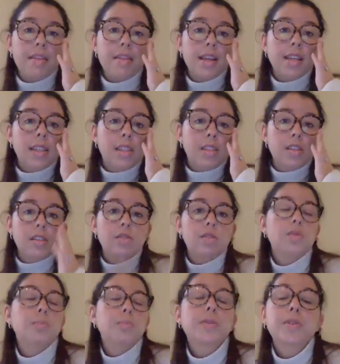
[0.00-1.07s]
think it's
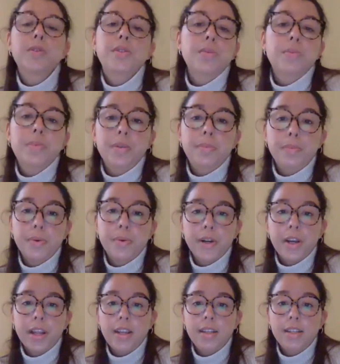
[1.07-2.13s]
super, super
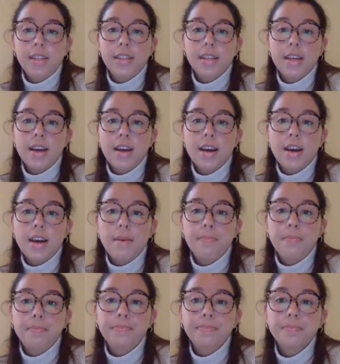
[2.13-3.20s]
important.
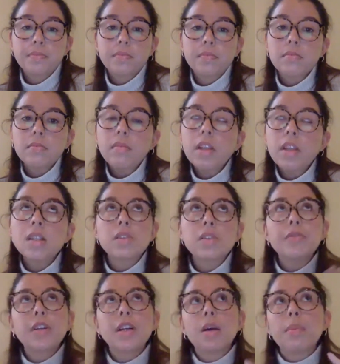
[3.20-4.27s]
So
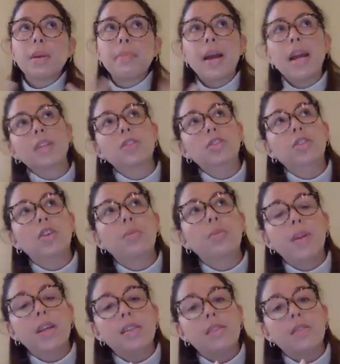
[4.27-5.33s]
if we're coming back to
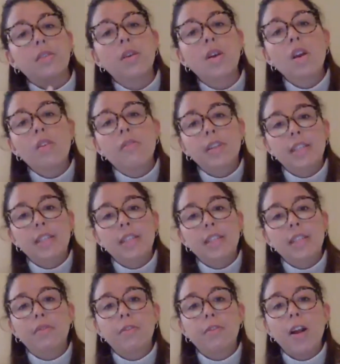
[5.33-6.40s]
Yoppie, so for
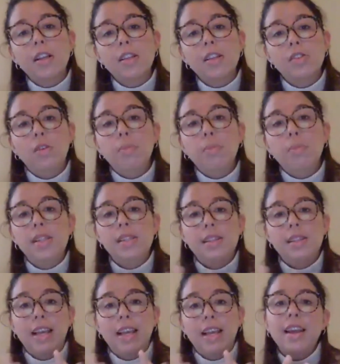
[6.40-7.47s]
example, for us, Yoppie
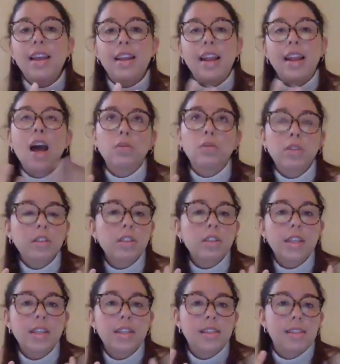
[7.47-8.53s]
is like an
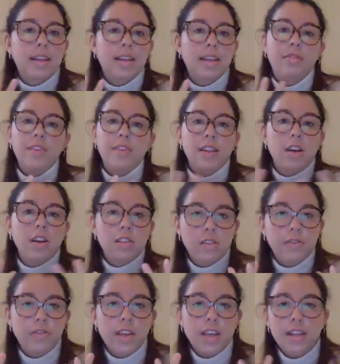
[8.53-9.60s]
outlook. It's like a
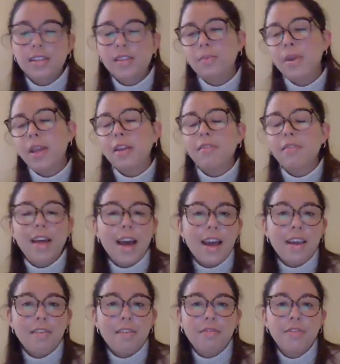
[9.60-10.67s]
philosophy. It's a way of
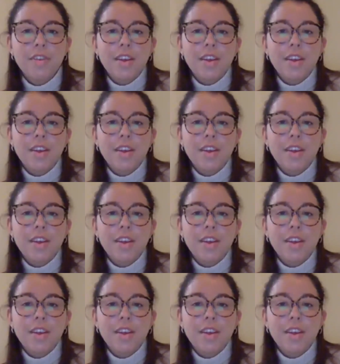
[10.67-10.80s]
life.